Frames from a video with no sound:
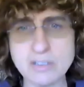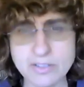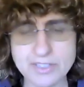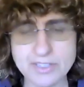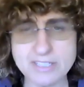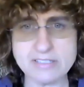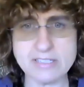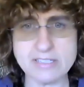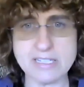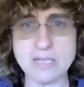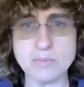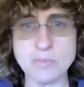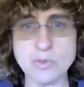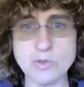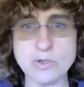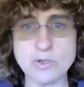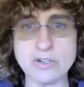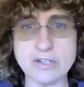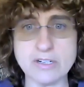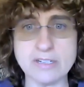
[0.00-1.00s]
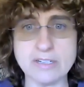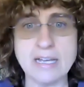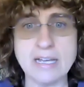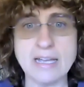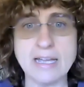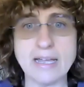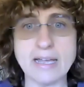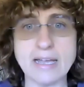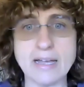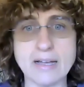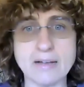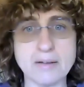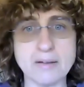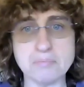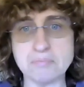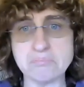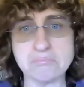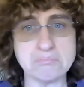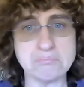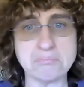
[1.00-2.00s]
on this anymore.
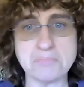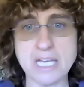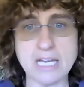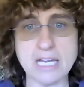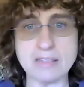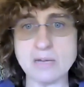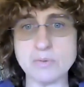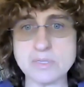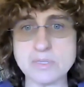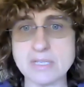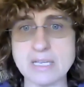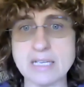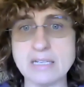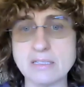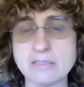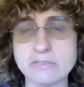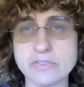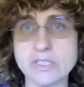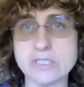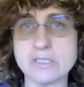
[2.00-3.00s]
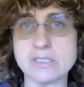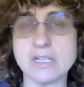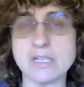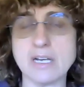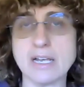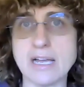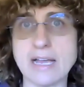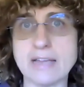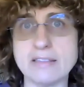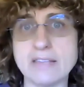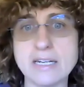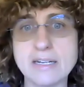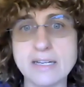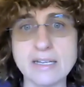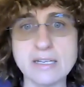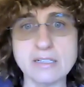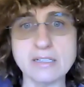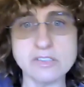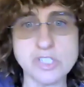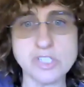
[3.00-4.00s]
And that was the end of it. And then
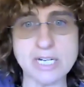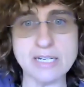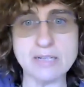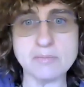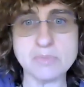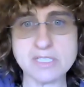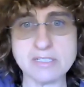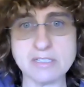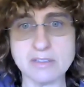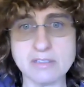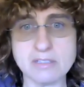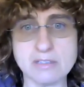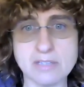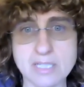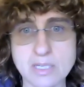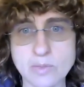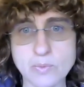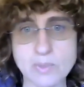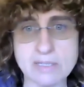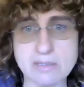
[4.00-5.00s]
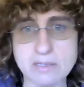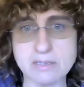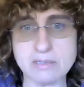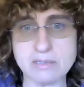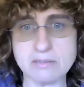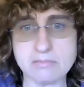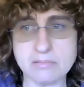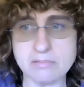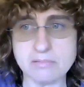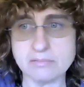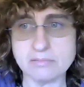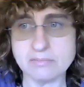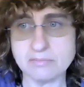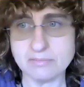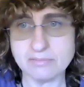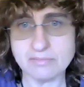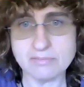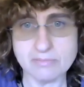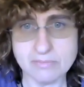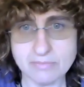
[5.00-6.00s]
E.L. James did the thing with
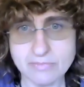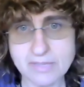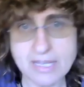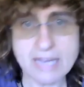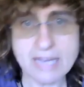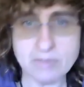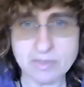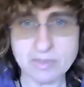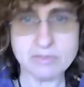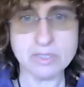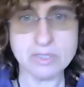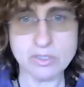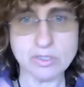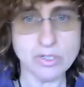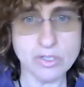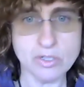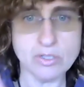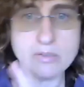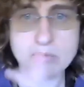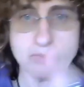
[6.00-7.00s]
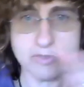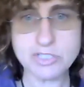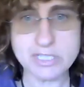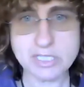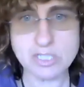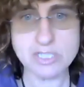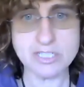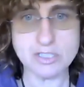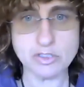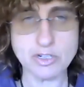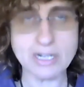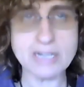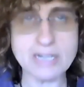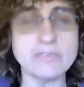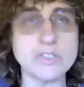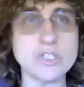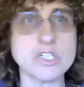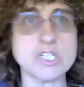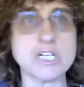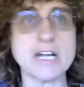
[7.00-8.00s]
her Christian Grey
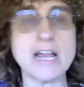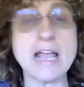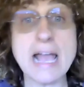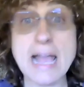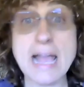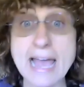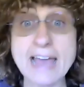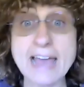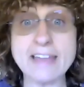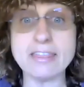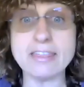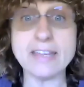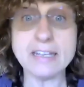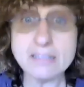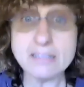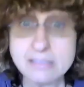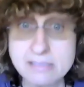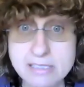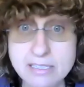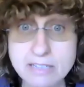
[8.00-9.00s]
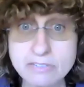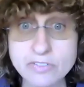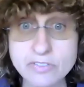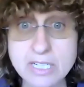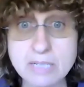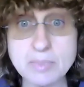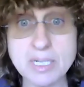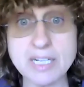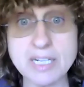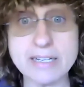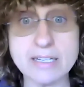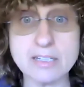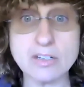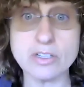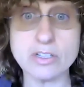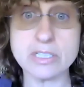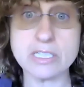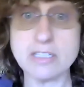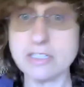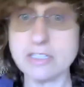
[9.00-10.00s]
version. And then Stephanie Meyer
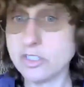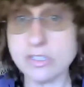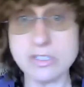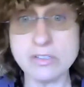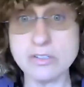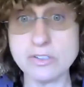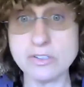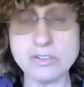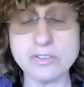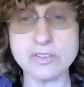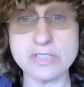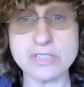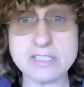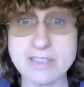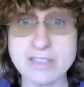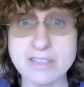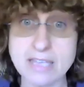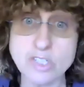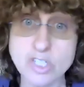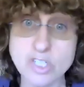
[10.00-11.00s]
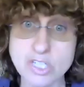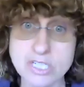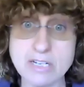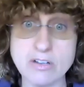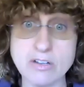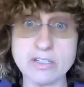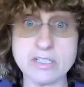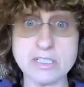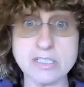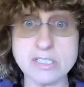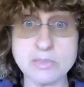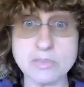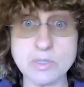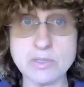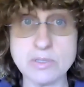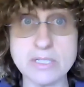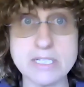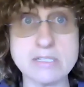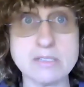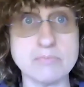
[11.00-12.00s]
got it, and you can Google this, then she got into
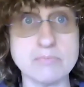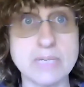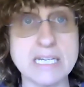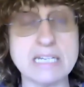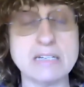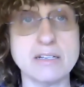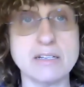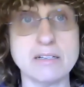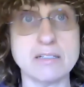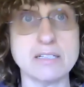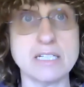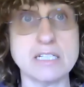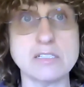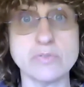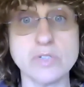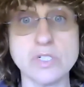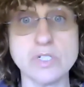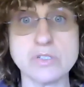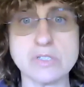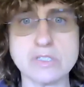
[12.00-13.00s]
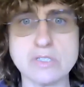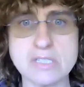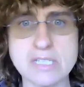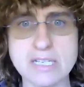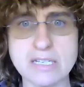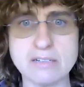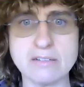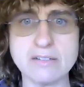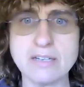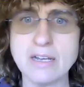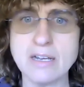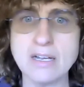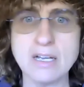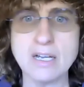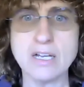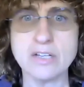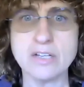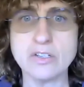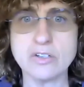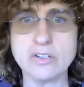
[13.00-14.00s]
all these media interviews and said,
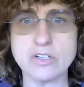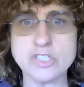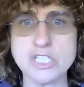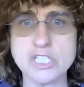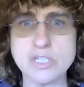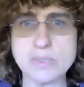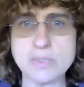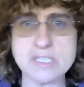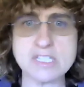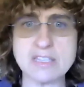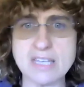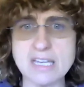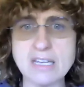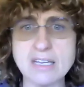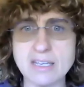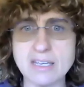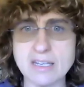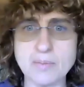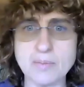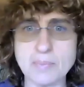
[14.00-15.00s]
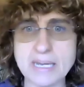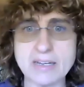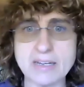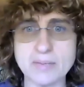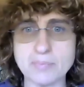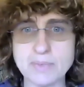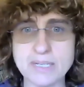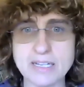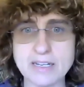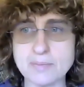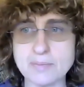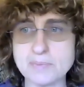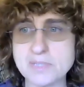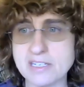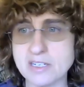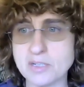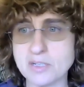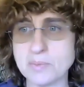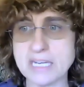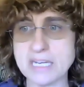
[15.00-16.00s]
you know, she was thinking about being
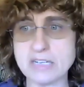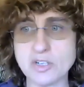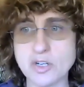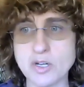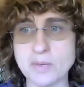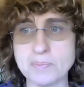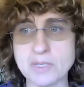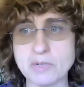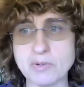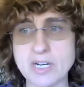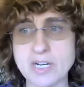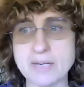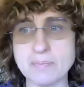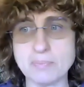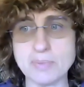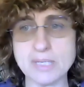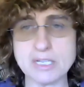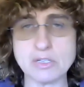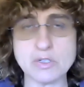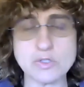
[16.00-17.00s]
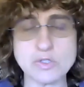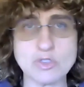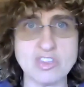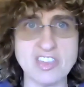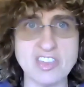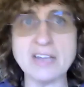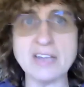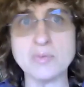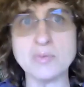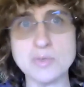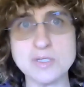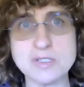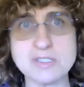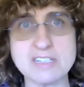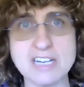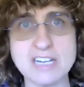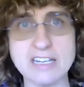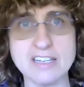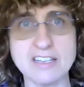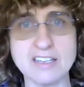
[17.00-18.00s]
upset about copyright because that was
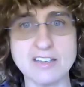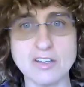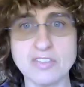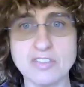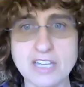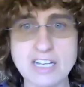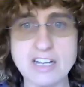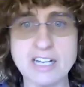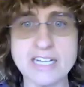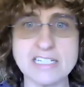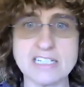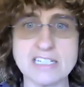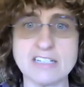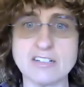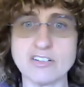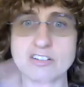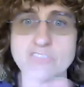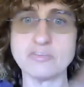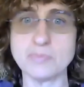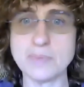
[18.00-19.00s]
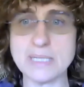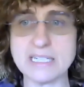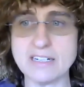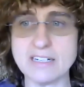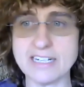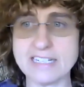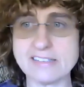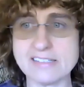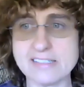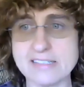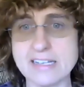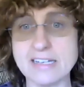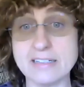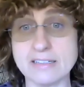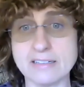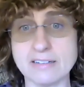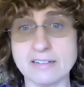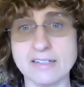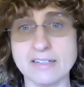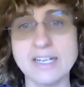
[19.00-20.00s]
taking the idea of Midnight
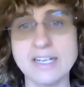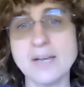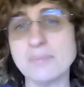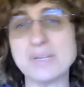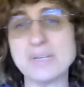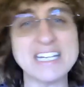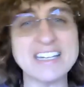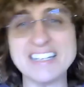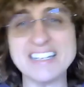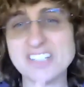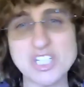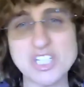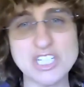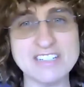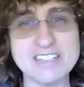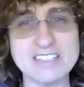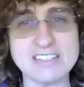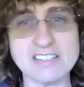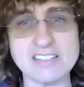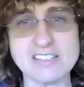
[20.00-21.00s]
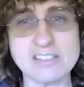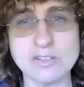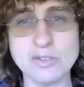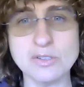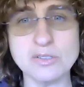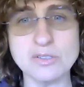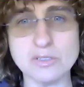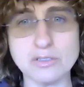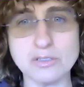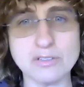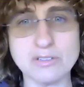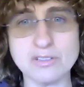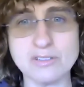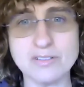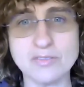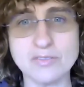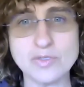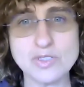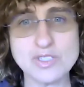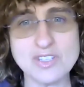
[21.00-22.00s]
Sun. But again, she didn't sue.
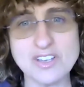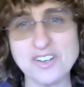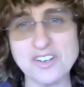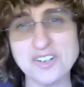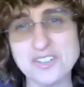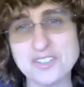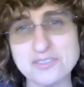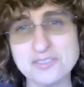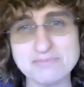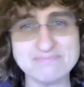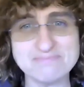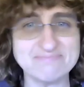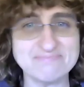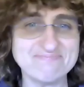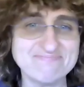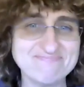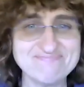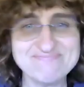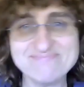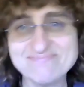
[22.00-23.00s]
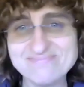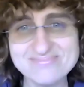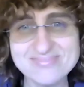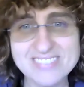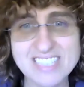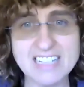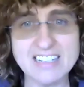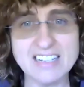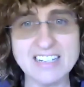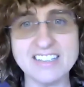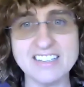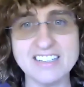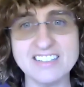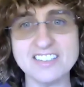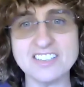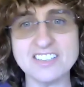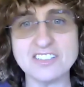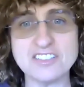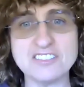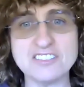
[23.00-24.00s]
So, you
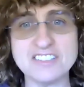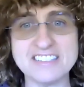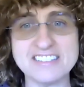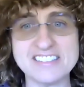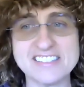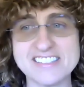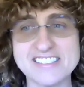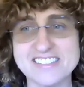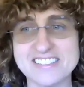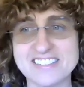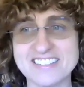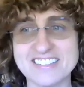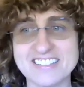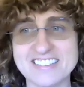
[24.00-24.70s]
know, it's